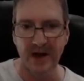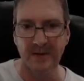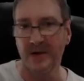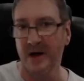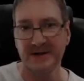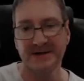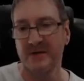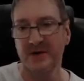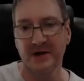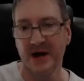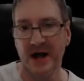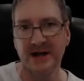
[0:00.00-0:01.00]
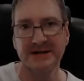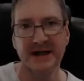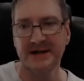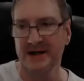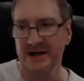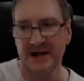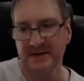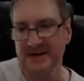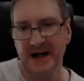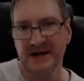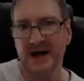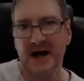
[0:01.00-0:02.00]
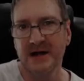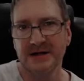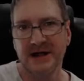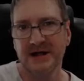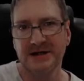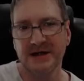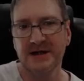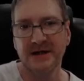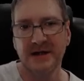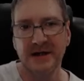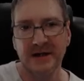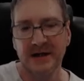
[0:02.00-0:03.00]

Um, because I'm not an architect, I never studied architecture.